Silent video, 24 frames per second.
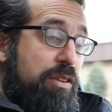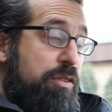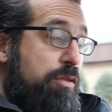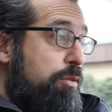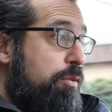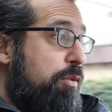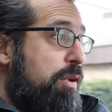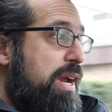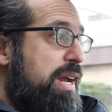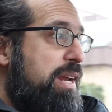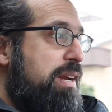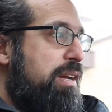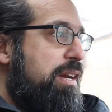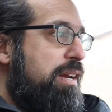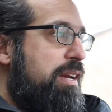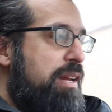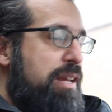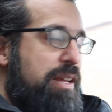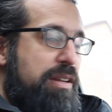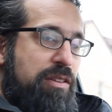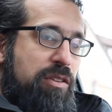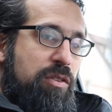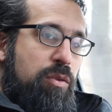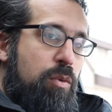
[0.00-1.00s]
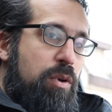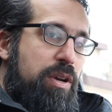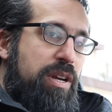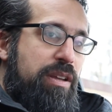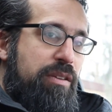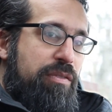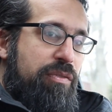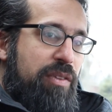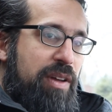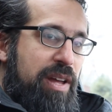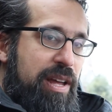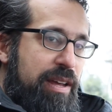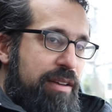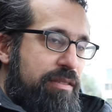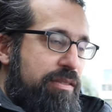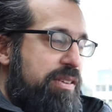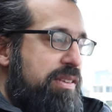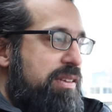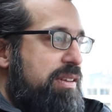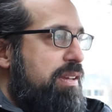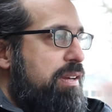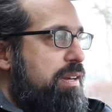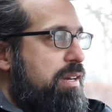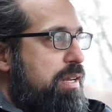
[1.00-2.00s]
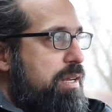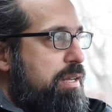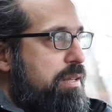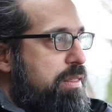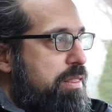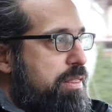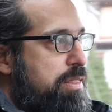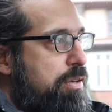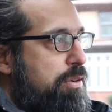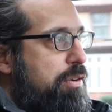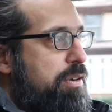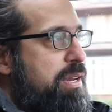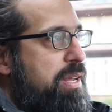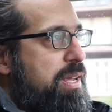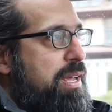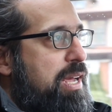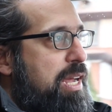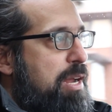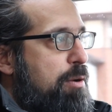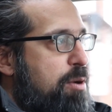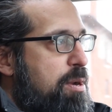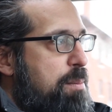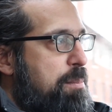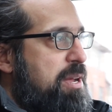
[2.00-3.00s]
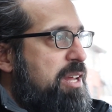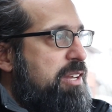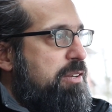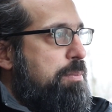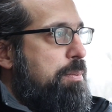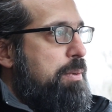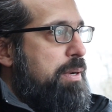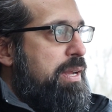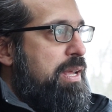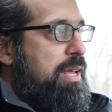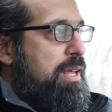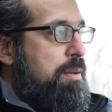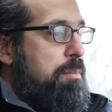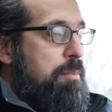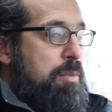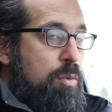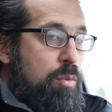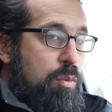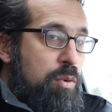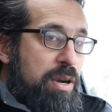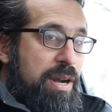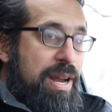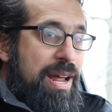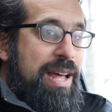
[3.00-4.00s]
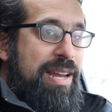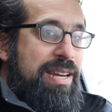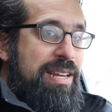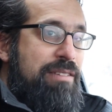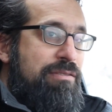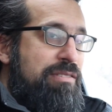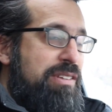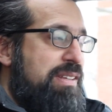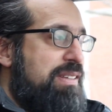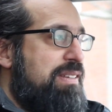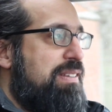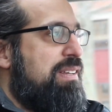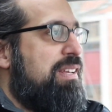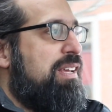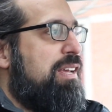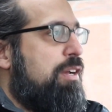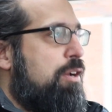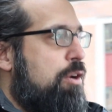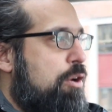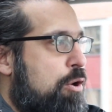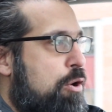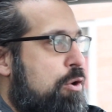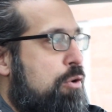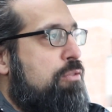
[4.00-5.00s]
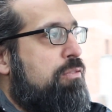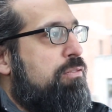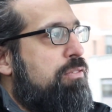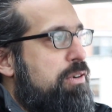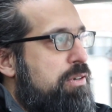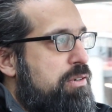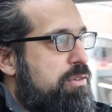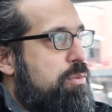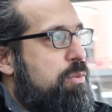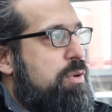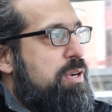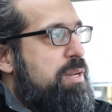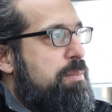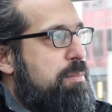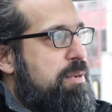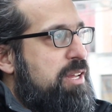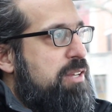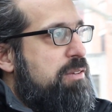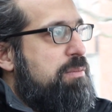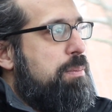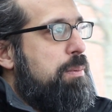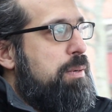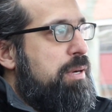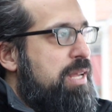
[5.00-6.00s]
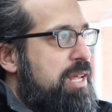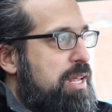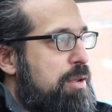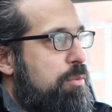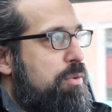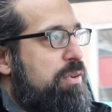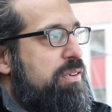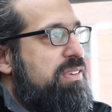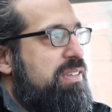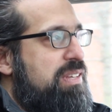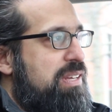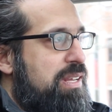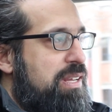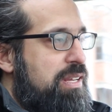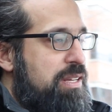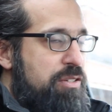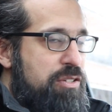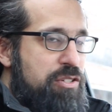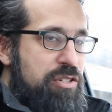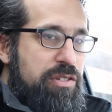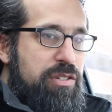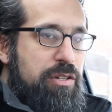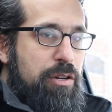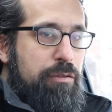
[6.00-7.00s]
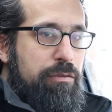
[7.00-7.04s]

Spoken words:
is rated at 25 city, 30 highway miles per gallon, but we're not even seeing over 20 miles per gallon. We're seeing just